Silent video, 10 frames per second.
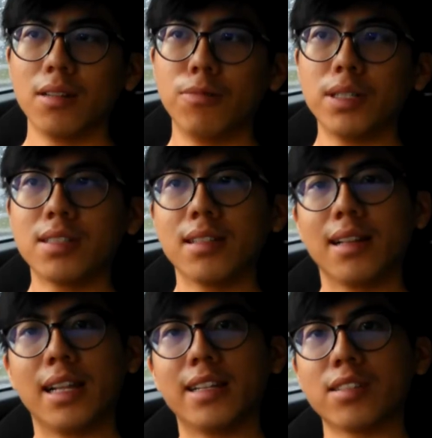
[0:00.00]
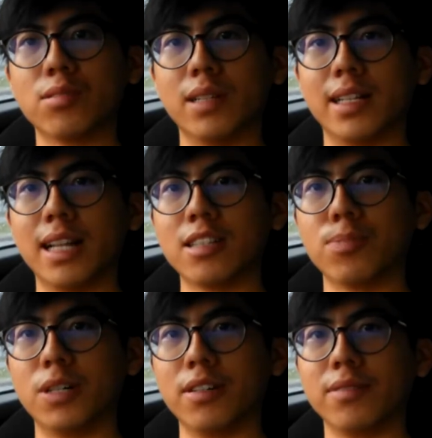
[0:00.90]
Which leads us to the next
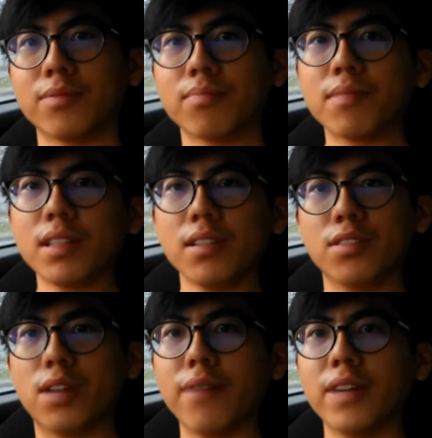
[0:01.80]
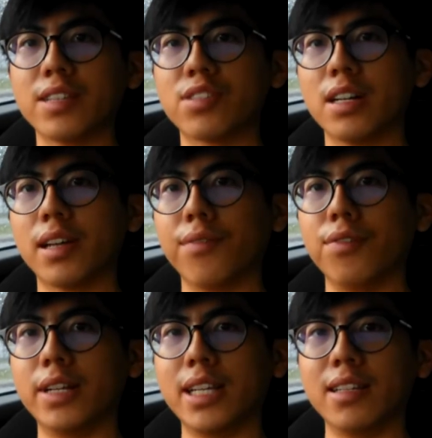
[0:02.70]
point. Drive extra
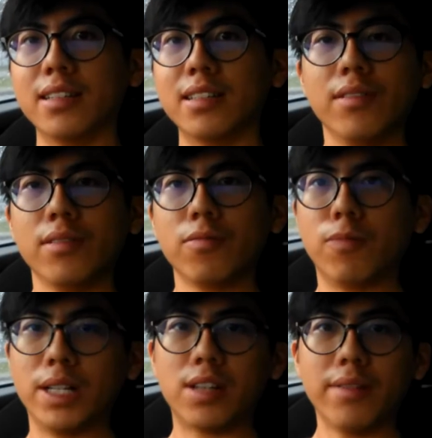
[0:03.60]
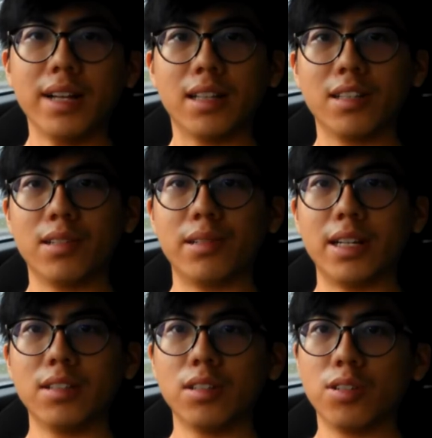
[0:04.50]
carefully. When driving under the
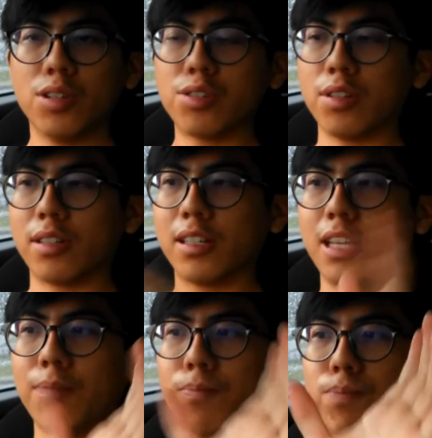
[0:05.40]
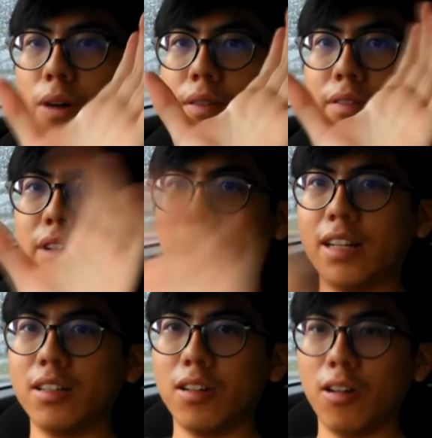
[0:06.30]
rain, you should keep both of your
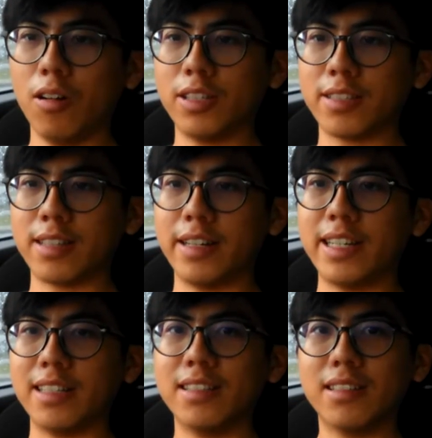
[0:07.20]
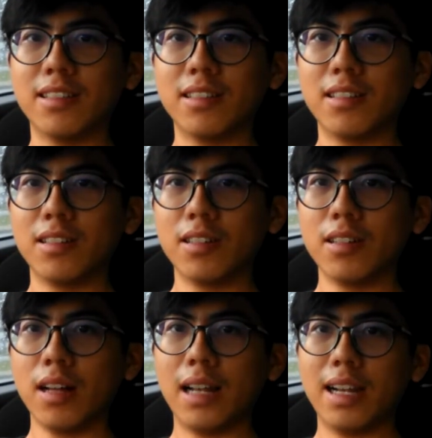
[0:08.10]
hands on the steering,
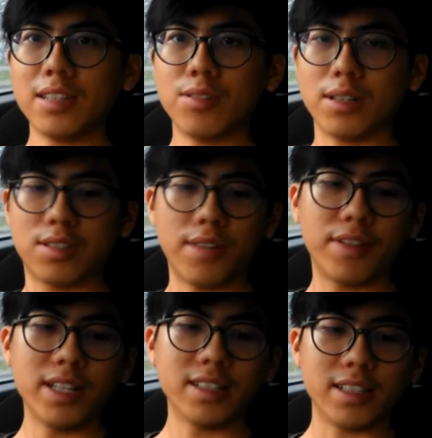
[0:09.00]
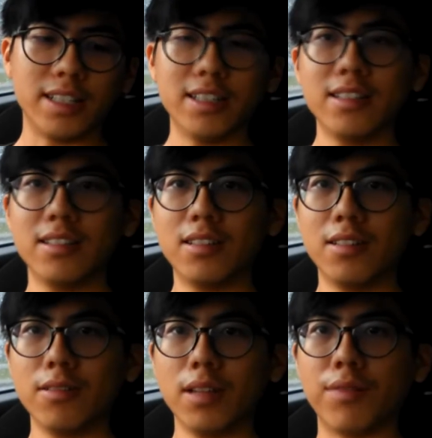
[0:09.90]
unless you are shifting the gear
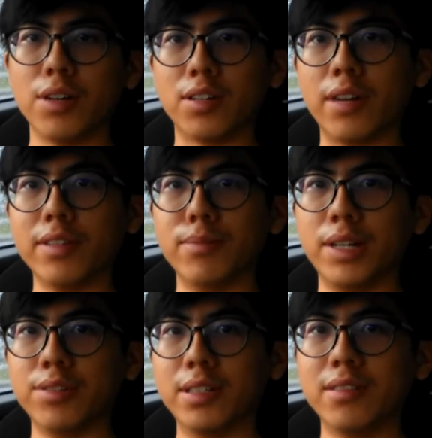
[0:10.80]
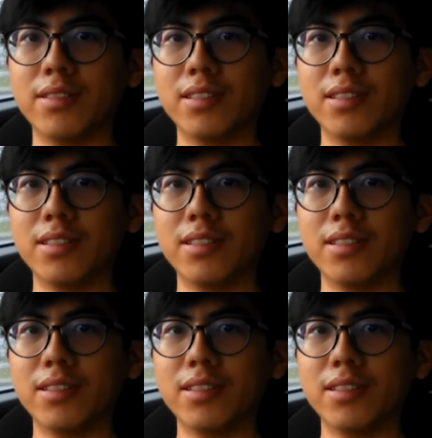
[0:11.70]
if you are driving a manual.